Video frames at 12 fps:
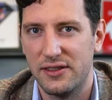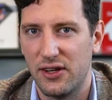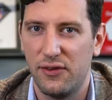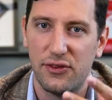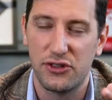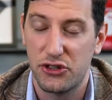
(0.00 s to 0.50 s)
So
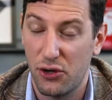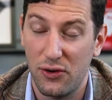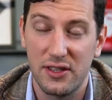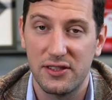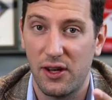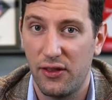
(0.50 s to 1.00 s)
if you're
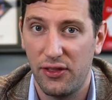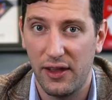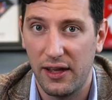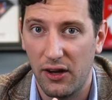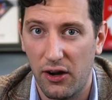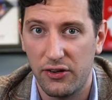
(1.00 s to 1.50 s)
showing
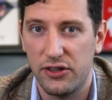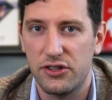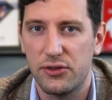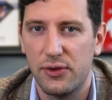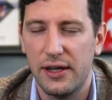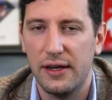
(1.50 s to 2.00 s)
something on your
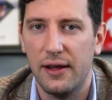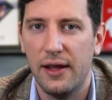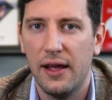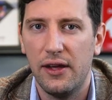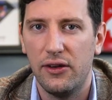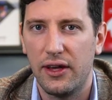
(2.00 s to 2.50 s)
screen,
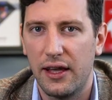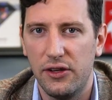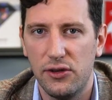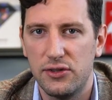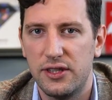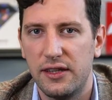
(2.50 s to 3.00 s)
you can
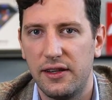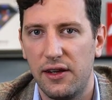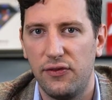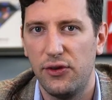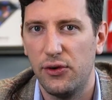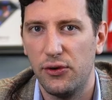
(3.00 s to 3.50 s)
use it
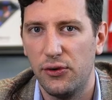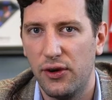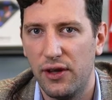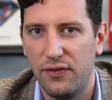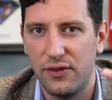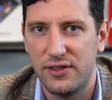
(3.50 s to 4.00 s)
if you
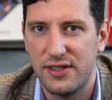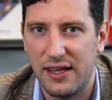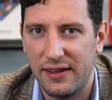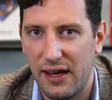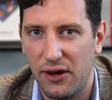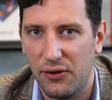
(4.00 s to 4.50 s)
if you
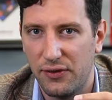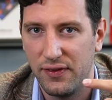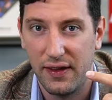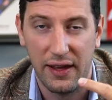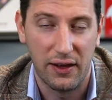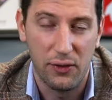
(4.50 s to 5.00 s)
send out
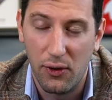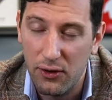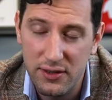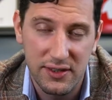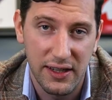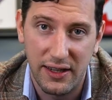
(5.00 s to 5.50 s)
uh,
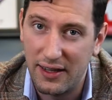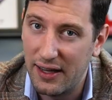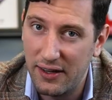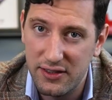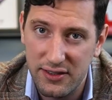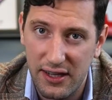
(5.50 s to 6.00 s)
quotes in a
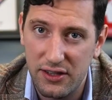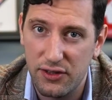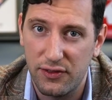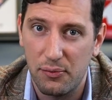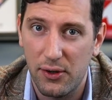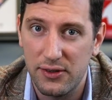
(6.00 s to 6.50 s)
later stage of
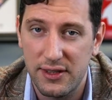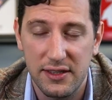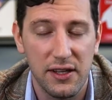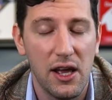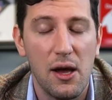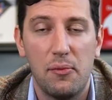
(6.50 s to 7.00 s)
the
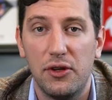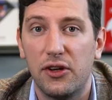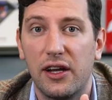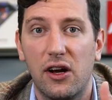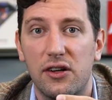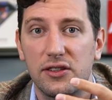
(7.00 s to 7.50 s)
process, but you
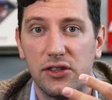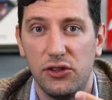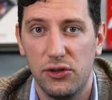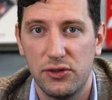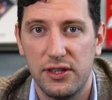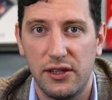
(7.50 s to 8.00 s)
can also
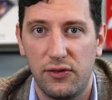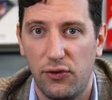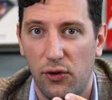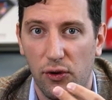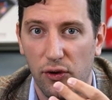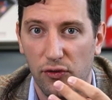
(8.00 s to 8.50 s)
use it
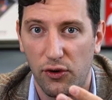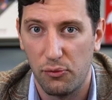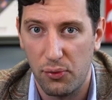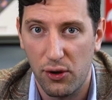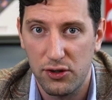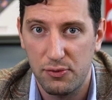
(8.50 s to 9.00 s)
for for
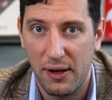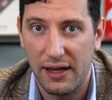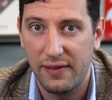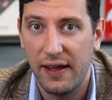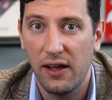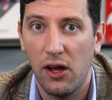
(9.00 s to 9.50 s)

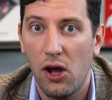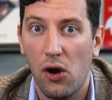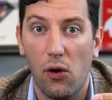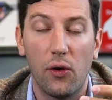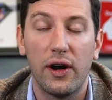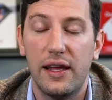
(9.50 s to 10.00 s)
prospecting
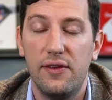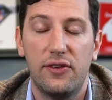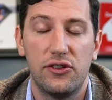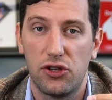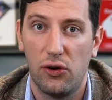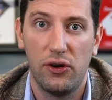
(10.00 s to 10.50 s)
or
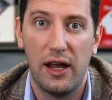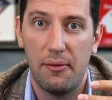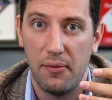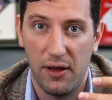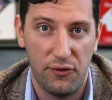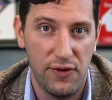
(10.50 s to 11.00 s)
even show
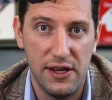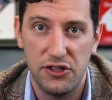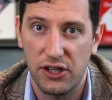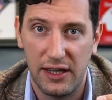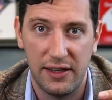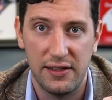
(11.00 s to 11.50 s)
them a
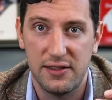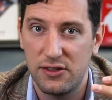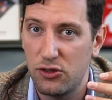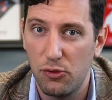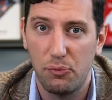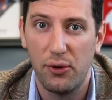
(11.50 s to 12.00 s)
feature that is
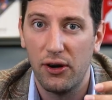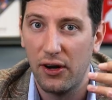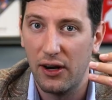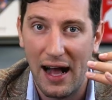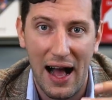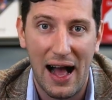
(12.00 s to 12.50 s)

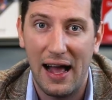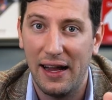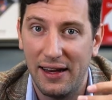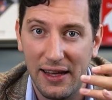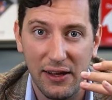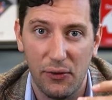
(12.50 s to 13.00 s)
super
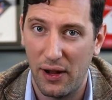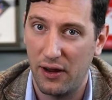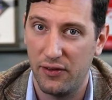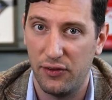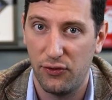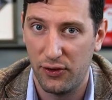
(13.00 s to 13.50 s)
highly
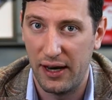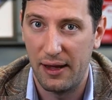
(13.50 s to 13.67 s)
relevant for